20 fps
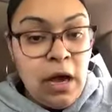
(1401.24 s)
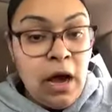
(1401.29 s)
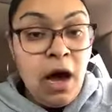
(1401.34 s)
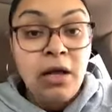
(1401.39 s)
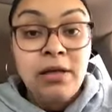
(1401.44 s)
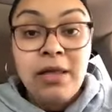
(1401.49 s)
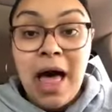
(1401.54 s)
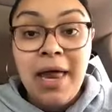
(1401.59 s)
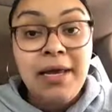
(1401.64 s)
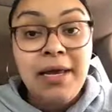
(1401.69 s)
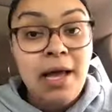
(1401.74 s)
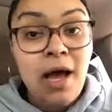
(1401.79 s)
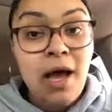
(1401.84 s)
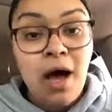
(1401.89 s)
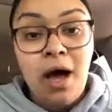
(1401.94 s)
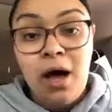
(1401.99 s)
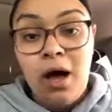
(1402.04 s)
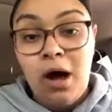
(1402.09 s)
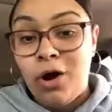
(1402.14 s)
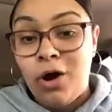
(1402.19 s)
A lot of
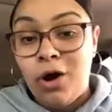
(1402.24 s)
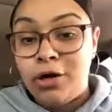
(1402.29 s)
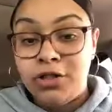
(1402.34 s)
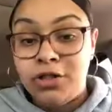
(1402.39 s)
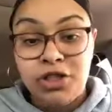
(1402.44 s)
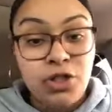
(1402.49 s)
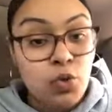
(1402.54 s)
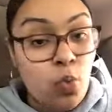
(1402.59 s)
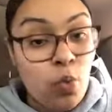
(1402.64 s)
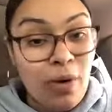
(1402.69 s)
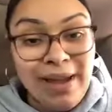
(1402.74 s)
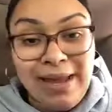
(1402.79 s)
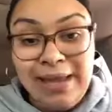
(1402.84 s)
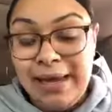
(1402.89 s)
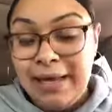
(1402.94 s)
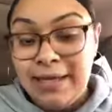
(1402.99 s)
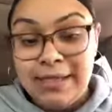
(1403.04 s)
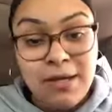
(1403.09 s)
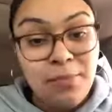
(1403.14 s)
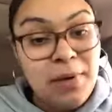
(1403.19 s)
y'all are just
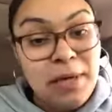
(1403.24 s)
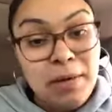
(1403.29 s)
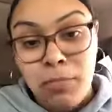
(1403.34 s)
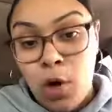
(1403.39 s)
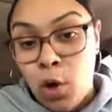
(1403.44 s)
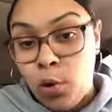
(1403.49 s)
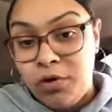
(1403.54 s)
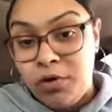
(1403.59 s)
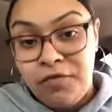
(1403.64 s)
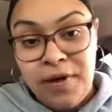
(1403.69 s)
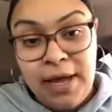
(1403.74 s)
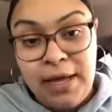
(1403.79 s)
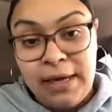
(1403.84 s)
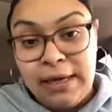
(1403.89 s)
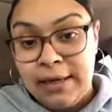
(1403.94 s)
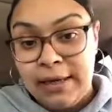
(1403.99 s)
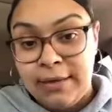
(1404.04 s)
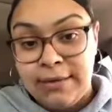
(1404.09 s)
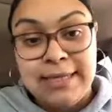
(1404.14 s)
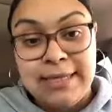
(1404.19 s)
waiting to be
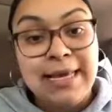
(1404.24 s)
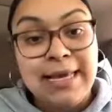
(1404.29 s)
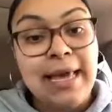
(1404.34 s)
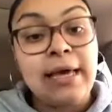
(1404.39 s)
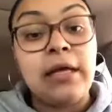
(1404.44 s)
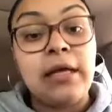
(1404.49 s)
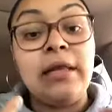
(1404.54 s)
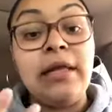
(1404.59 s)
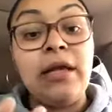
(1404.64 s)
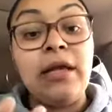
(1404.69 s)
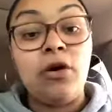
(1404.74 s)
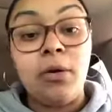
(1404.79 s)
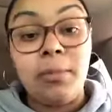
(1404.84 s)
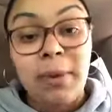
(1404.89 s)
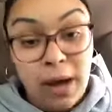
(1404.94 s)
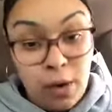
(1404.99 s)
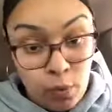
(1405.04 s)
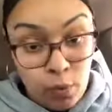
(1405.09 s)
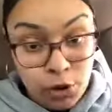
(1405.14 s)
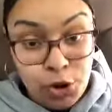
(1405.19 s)
motivated to get clear
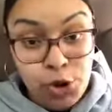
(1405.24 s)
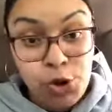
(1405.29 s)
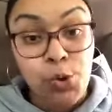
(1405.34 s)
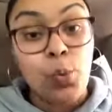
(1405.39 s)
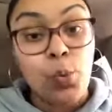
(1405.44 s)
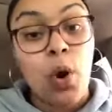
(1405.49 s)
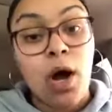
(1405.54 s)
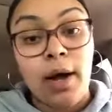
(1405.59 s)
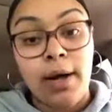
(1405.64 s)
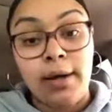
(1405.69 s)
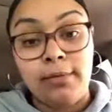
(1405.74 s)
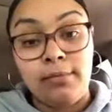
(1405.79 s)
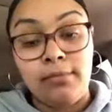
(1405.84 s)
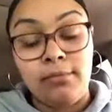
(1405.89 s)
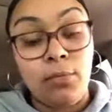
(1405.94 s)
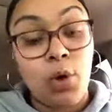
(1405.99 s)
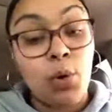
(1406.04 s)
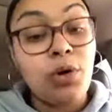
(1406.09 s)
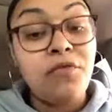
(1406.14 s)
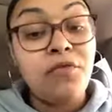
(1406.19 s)
about what you want.
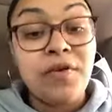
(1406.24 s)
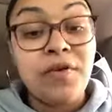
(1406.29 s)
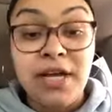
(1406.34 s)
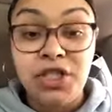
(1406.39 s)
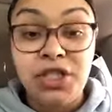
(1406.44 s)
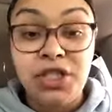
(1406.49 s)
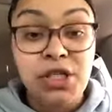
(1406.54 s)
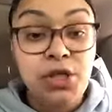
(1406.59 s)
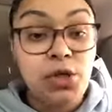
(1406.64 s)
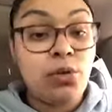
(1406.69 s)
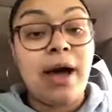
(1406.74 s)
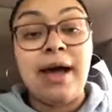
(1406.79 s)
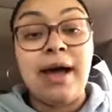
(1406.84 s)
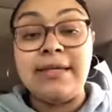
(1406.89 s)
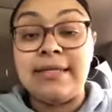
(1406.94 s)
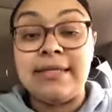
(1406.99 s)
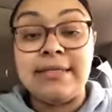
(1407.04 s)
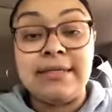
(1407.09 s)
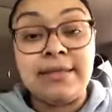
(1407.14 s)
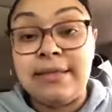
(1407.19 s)
Motivation, you
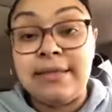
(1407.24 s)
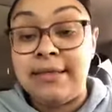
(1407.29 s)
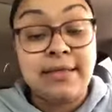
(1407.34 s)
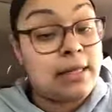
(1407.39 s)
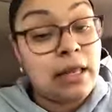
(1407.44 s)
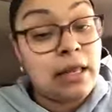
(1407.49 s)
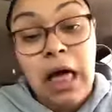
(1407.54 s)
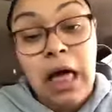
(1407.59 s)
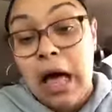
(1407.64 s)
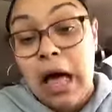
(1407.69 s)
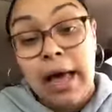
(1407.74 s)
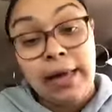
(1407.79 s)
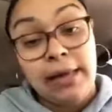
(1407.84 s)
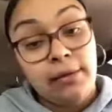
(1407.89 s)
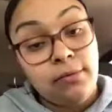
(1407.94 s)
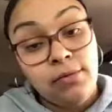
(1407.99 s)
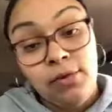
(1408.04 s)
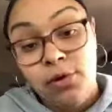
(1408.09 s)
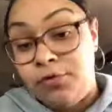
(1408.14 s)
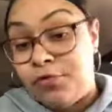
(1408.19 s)
guys, is, is a lie.
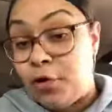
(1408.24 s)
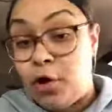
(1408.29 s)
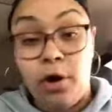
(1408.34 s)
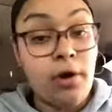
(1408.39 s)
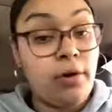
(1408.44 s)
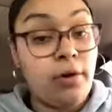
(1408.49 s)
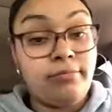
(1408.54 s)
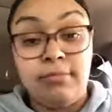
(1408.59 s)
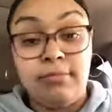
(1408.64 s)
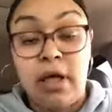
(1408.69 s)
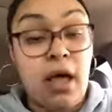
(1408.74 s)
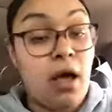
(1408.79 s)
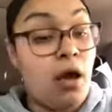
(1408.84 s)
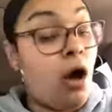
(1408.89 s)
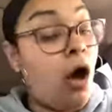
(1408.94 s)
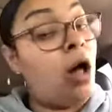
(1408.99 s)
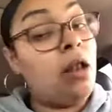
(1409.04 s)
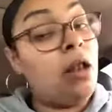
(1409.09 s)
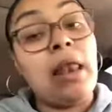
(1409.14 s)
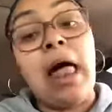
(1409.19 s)
You've heard
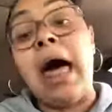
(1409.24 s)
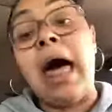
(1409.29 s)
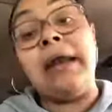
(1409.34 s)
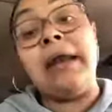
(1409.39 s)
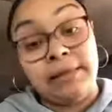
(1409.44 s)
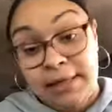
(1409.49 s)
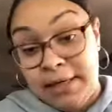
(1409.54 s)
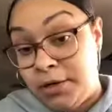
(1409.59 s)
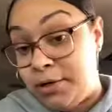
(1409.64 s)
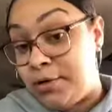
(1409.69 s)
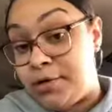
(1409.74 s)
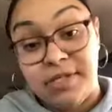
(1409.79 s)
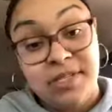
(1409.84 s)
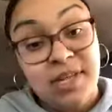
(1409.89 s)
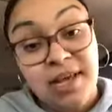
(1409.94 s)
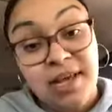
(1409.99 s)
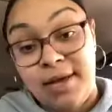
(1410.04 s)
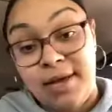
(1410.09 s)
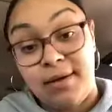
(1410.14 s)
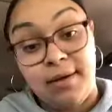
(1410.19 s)
a lot of leaders
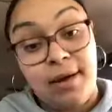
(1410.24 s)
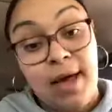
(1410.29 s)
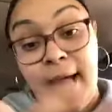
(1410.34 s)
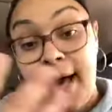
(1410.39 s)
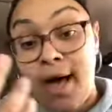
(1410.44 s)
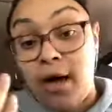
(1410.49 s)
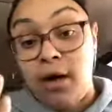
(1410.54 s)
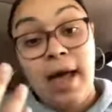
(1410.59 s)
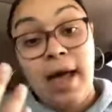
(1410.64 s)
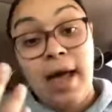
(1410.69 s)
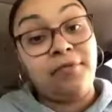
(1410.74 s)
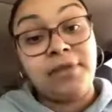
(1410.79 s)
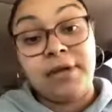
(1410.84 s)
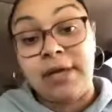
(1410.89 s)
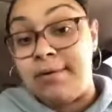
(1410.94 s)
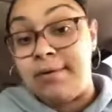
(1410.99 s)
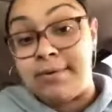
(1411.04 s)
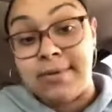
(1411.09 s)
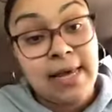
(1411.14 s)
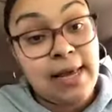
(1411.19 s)
say it. I don't have to
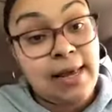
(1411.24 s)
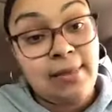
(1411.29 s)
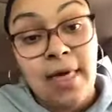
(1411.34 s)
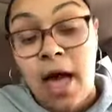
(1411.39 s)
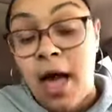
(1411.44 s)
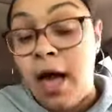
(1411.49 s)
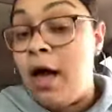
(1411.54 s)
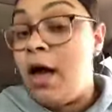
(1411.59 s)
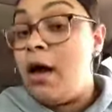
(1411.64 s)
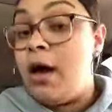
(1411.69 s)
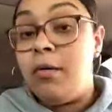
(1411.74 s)
keep saying that.